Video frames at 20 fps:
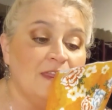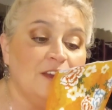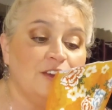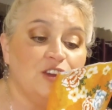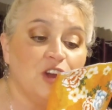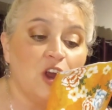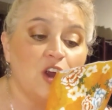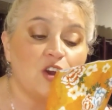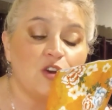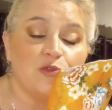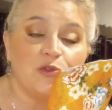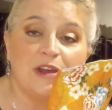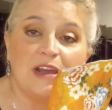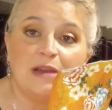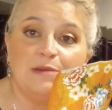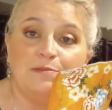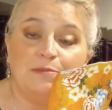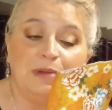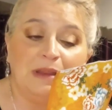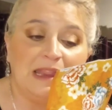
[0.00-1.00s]
The dark
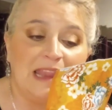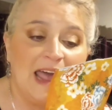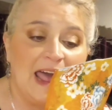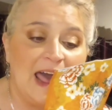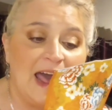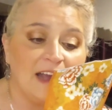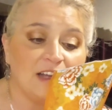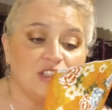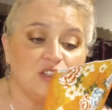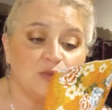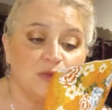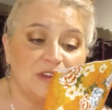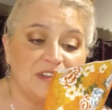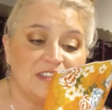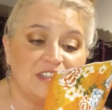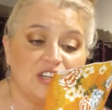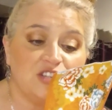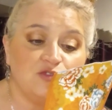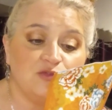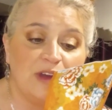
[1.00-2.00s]
green-black
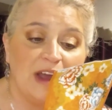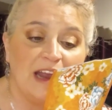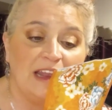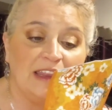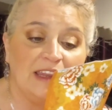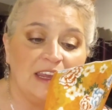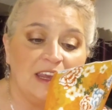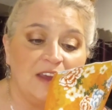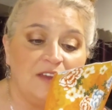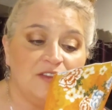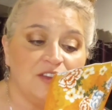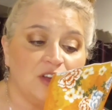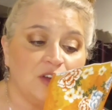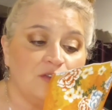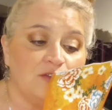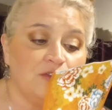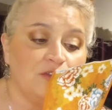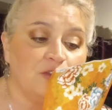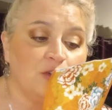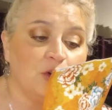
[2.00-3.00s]
twisted dry leaves
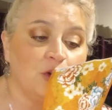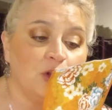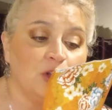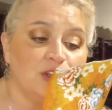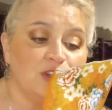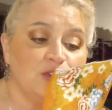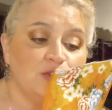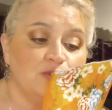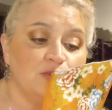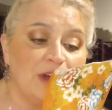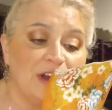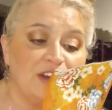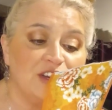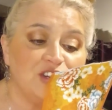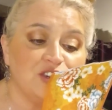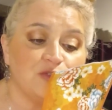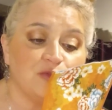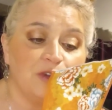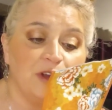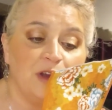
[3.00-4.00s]
unfurl to
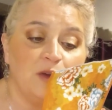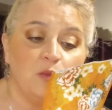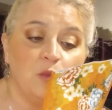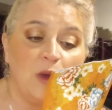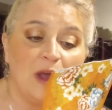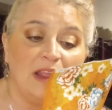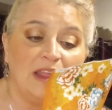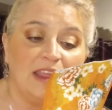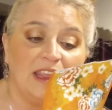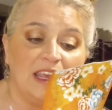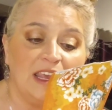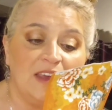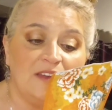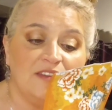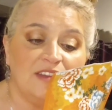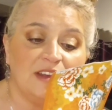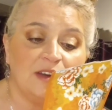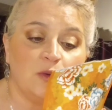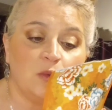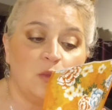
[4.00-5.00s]
reddish-green wet
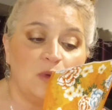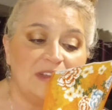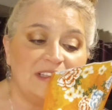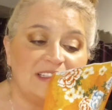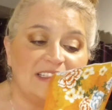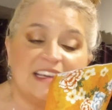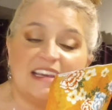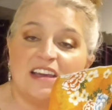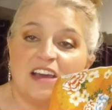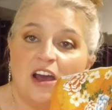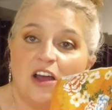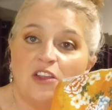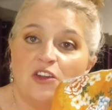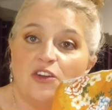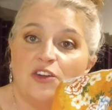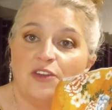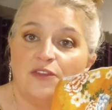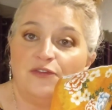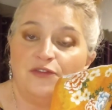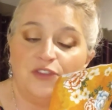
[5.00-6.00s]
leaves in a
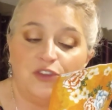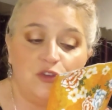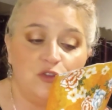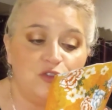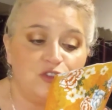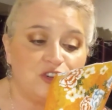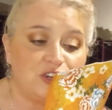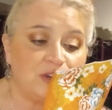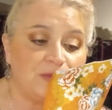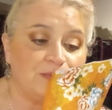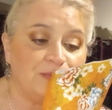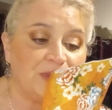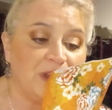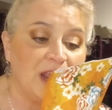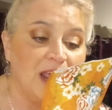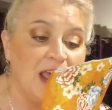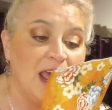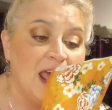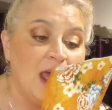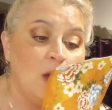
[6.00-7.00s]
whiskey-colored infusion
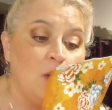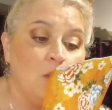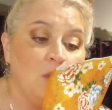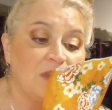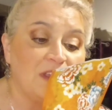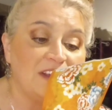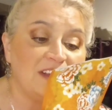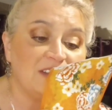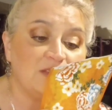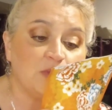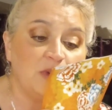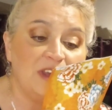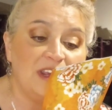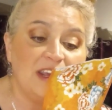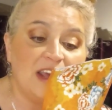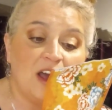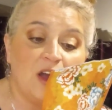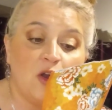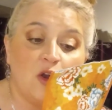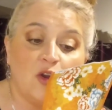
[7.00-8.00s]
with a
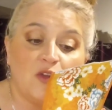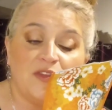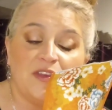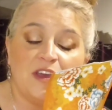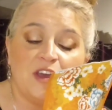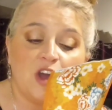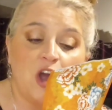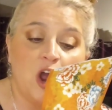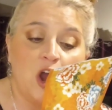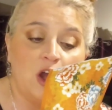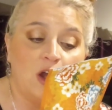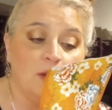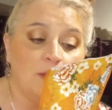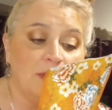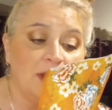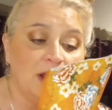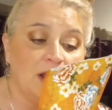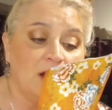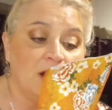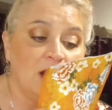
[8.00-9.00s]
sweet yet earthy
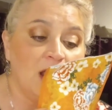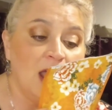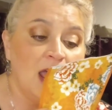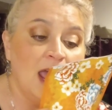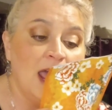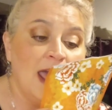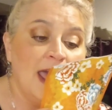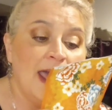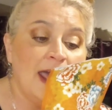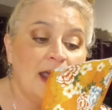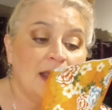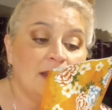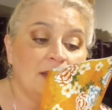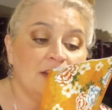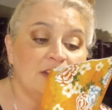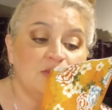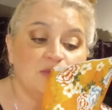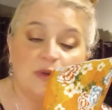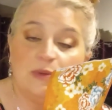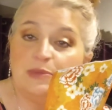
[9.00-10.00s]
caramel
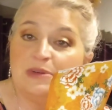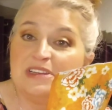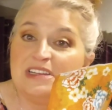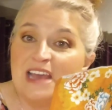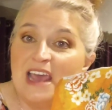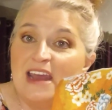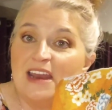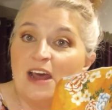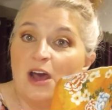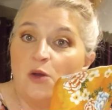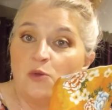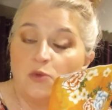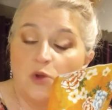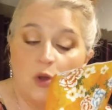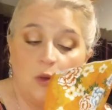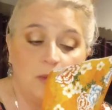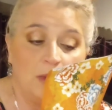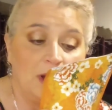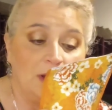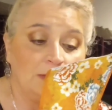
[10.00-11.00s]
and sweet potato
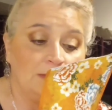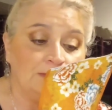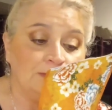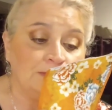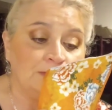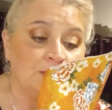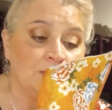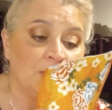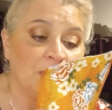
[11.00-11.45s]
aroma.